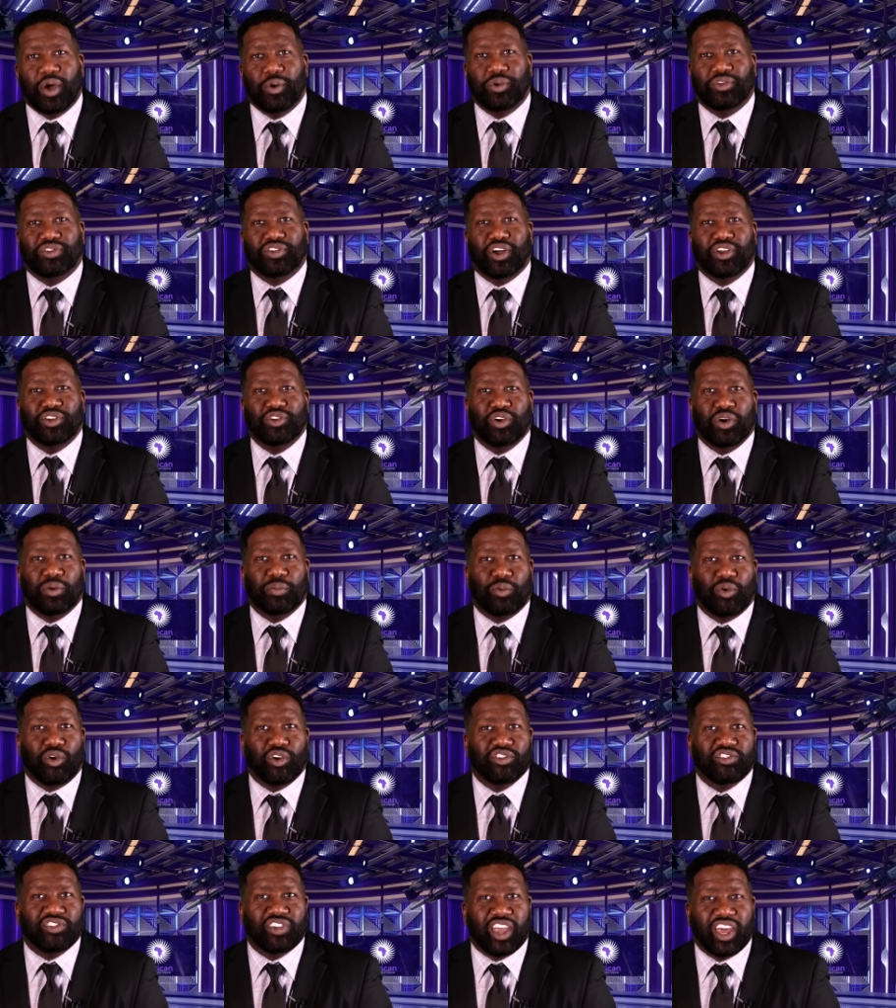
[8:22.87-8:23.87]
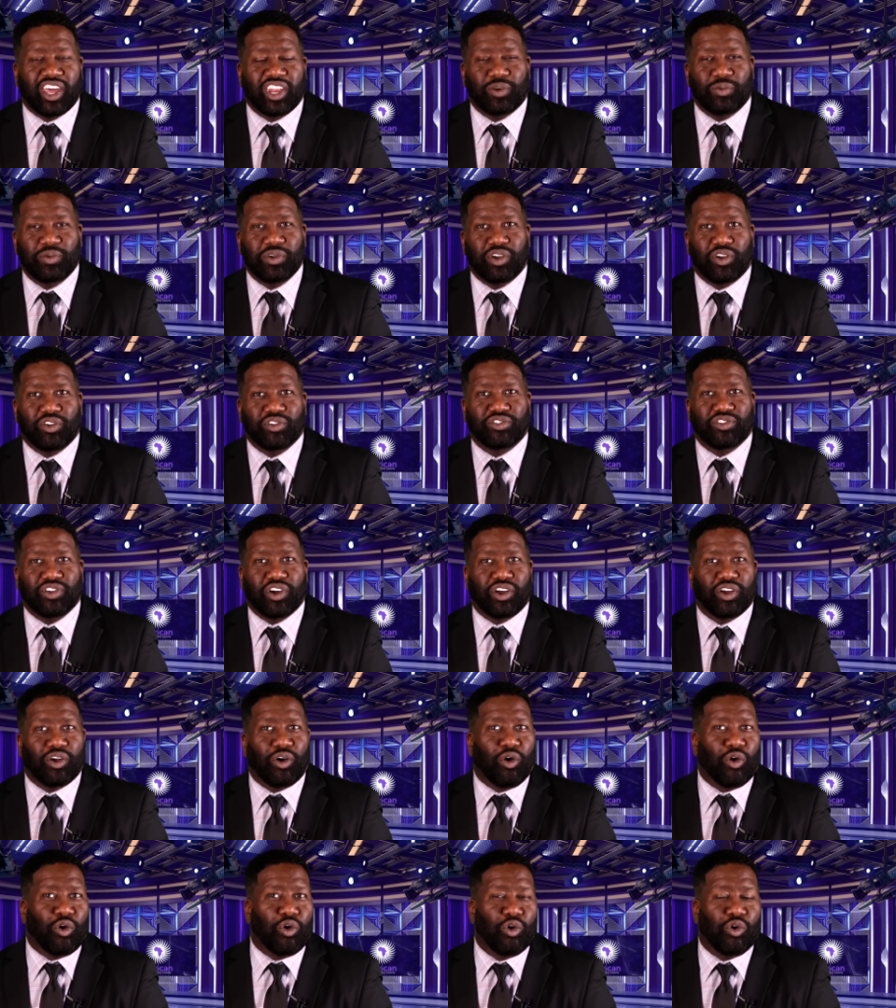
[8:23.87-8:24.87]
we start doing more channel. We're going to start a
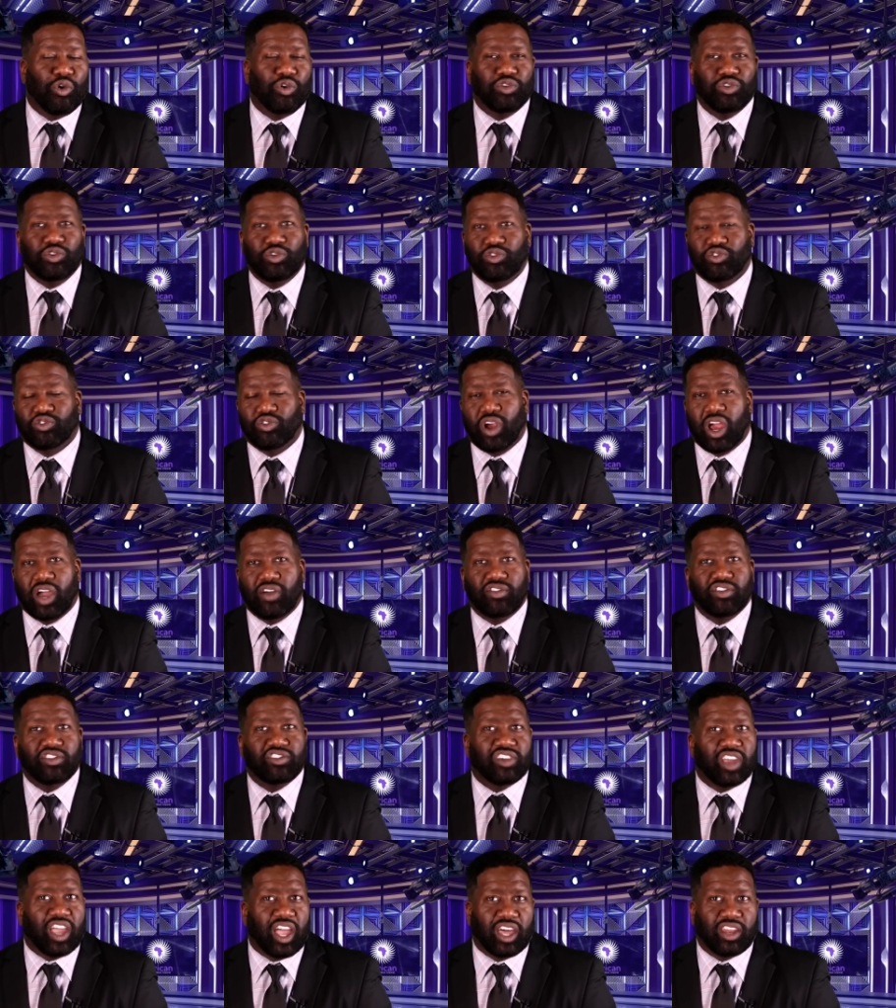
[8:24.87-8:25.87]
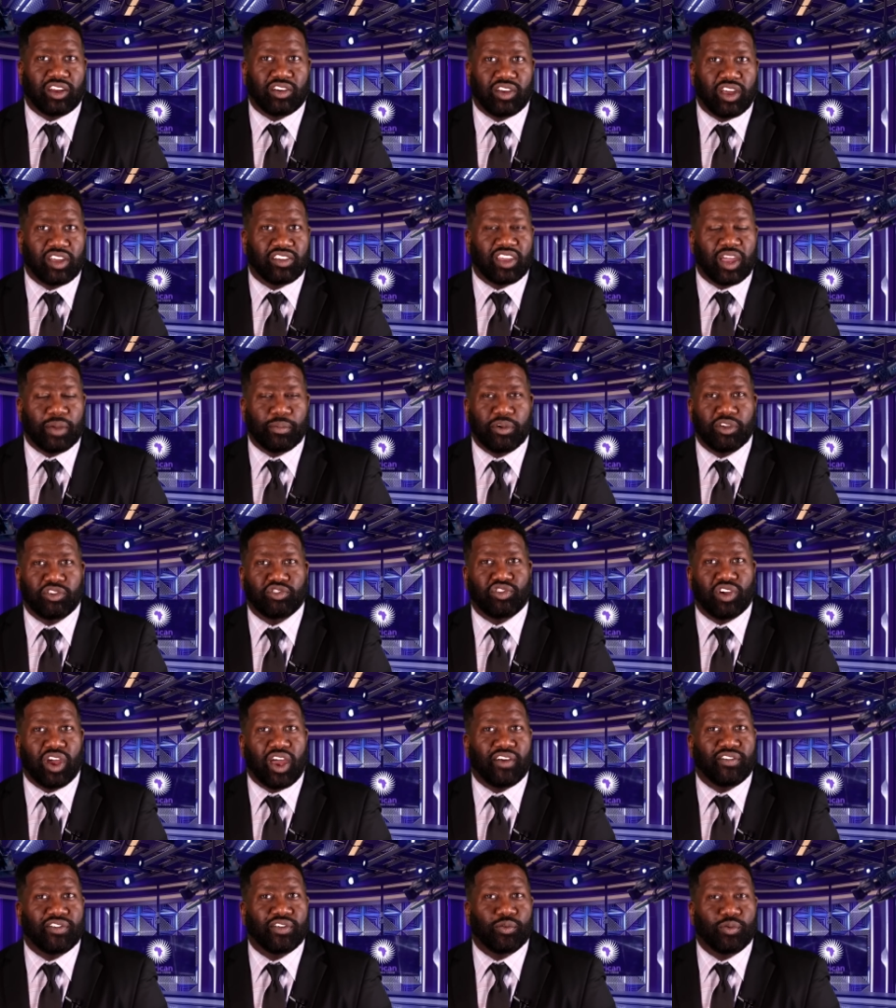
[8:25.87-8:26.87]
whole new travel channel. That's how much
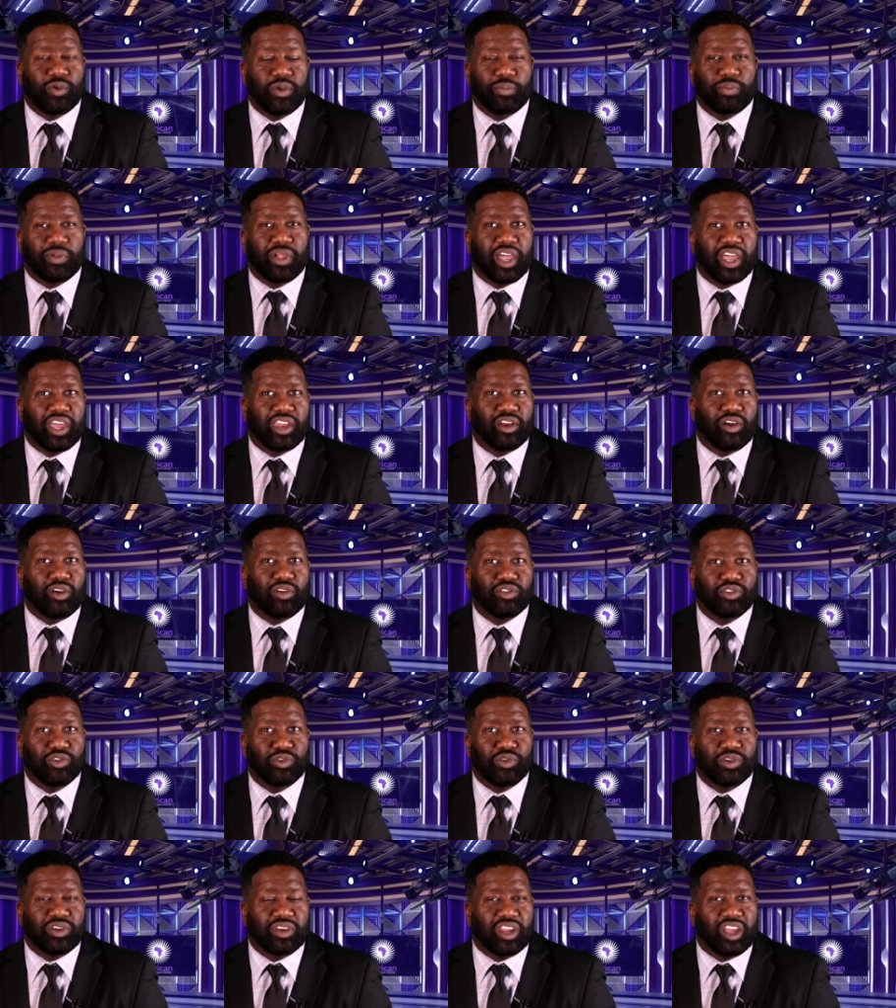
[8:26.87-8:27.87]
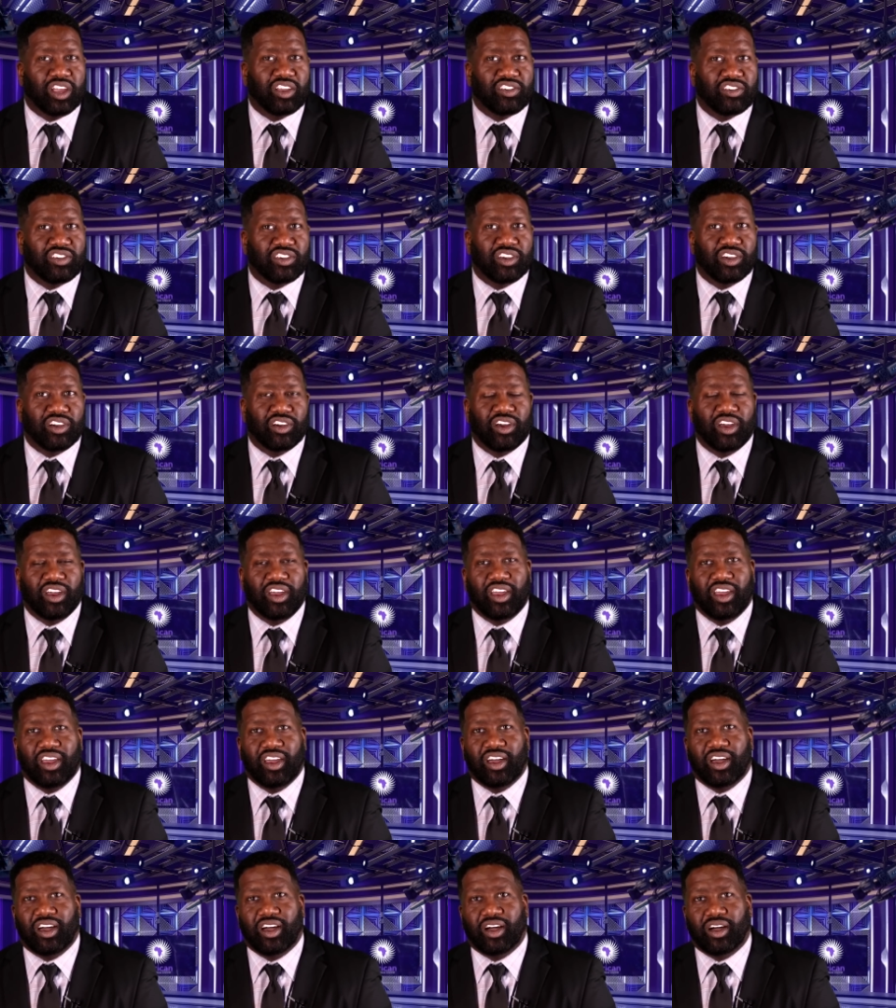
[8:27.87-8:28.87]
traveling we plan on doing next year.
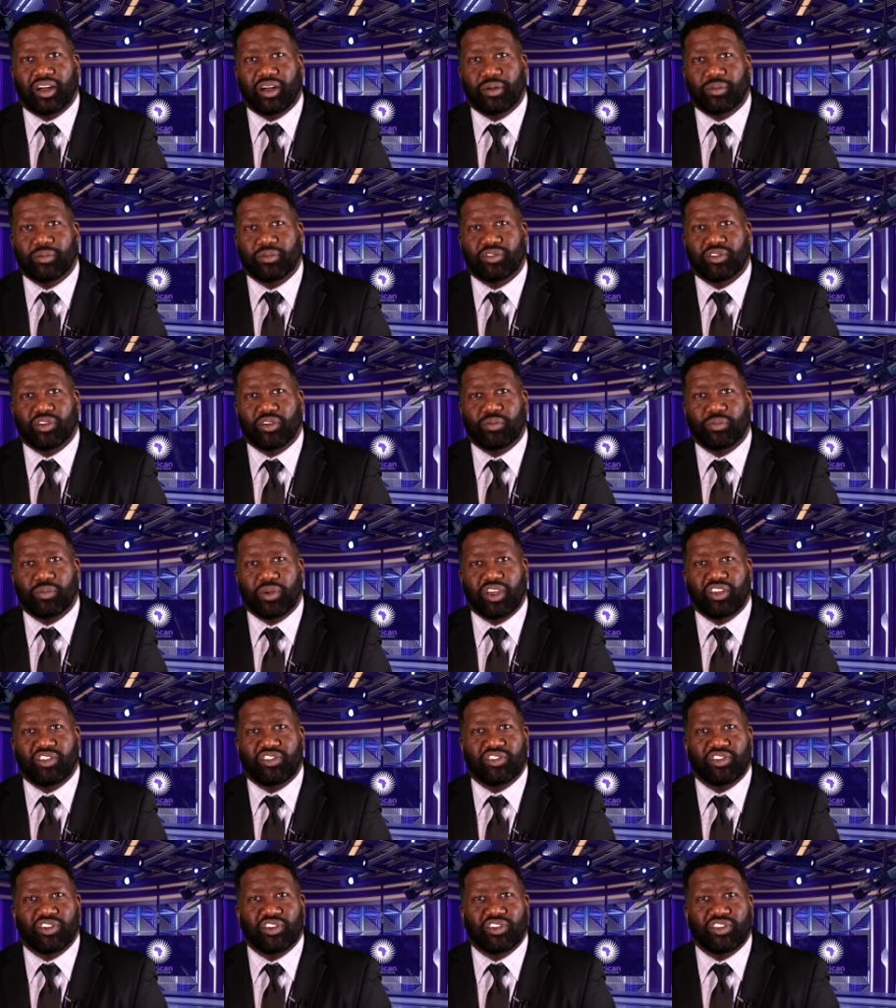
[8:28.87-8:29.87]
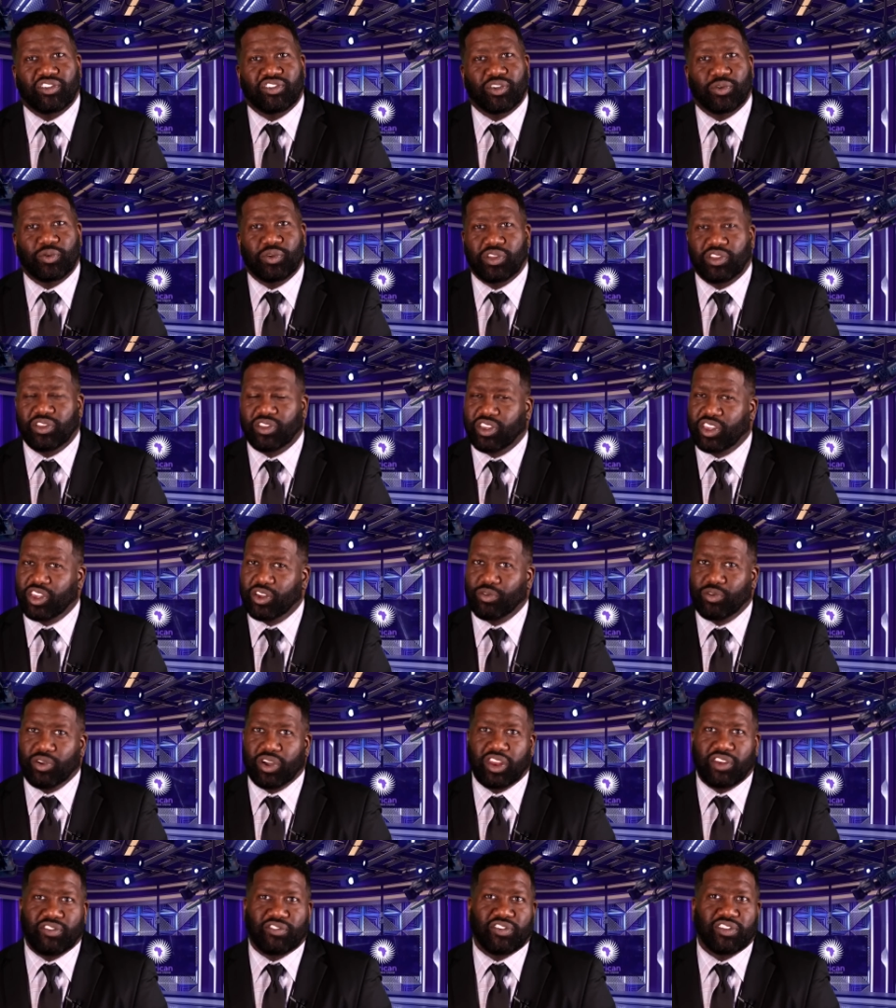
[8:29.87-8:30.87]
Um, so make sure so we get
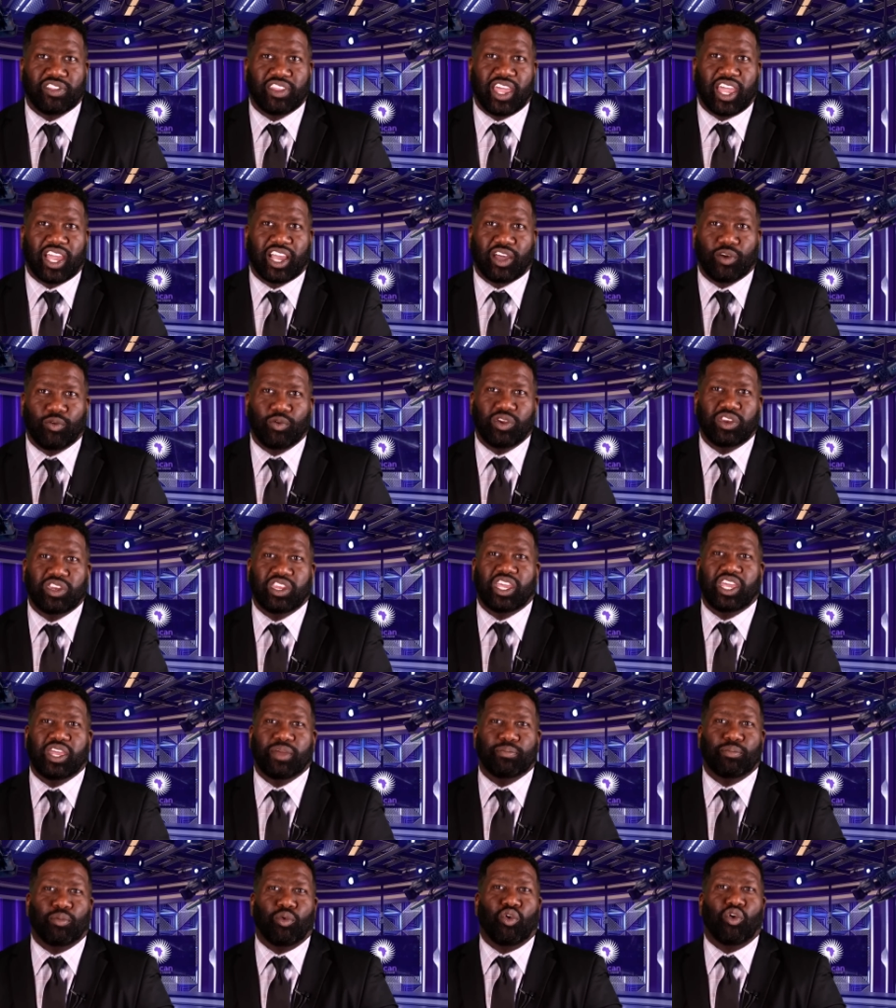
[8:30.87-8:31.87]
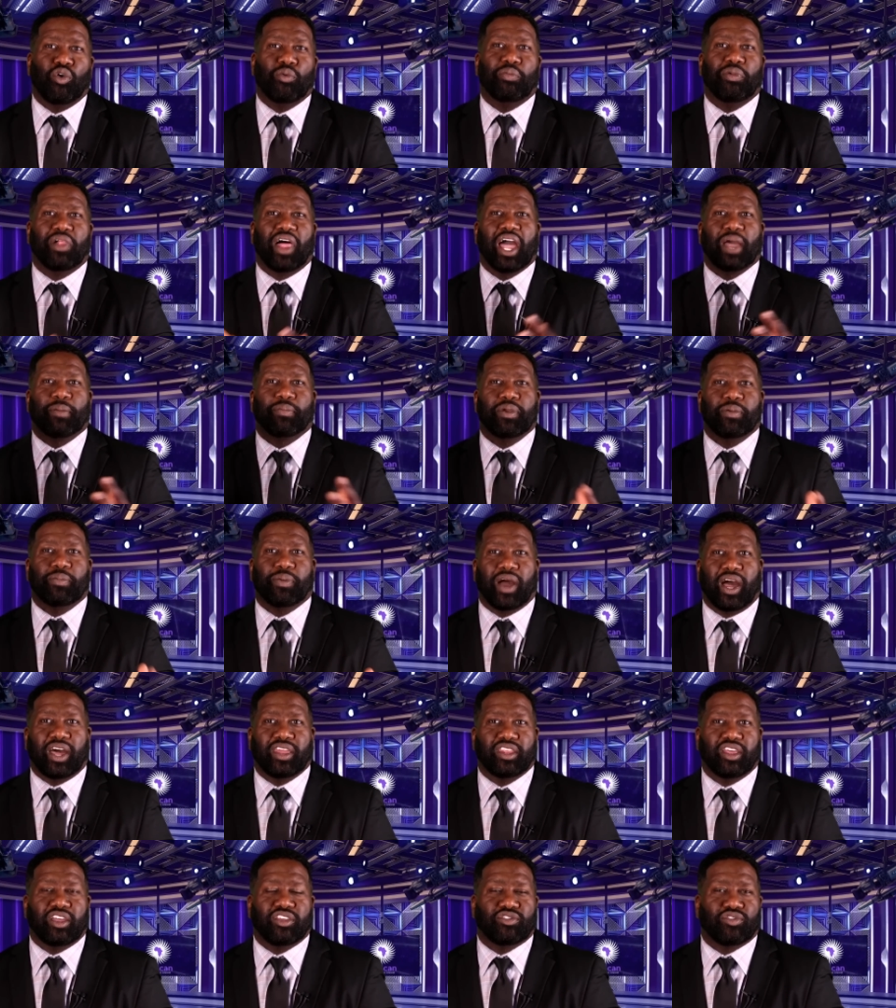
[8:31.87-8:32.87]
ready for that because we need more black people
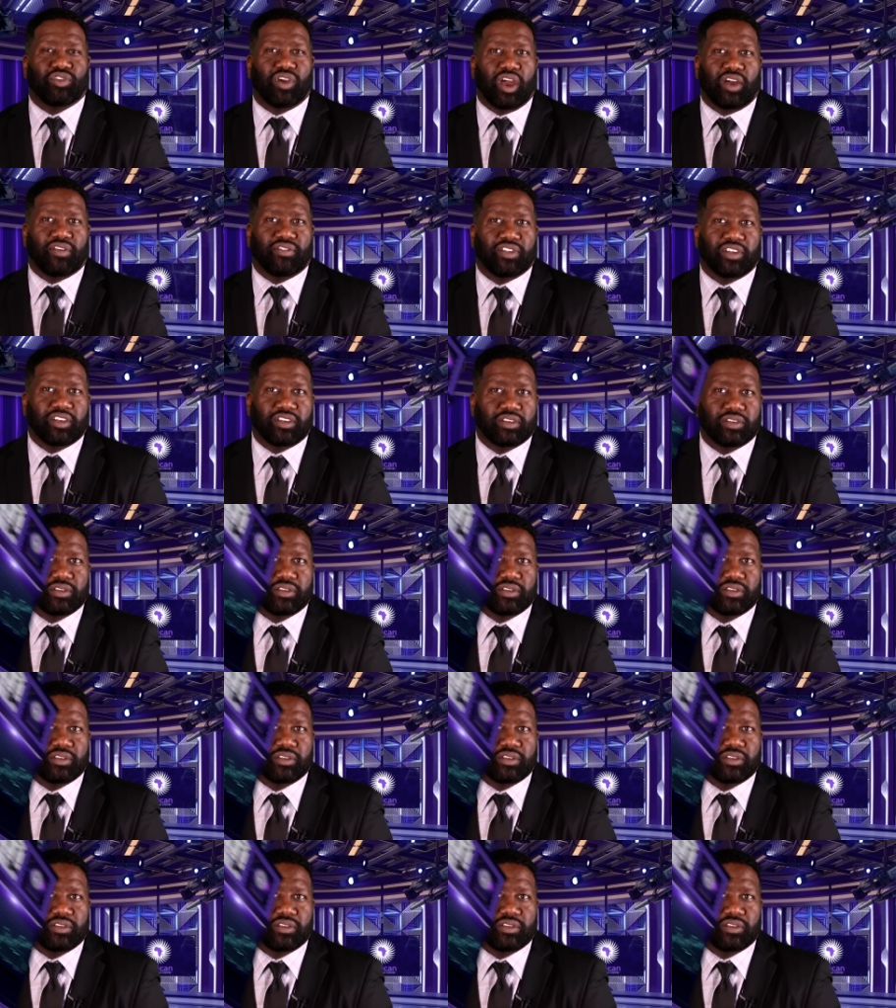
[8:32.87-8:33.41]
out there traveling.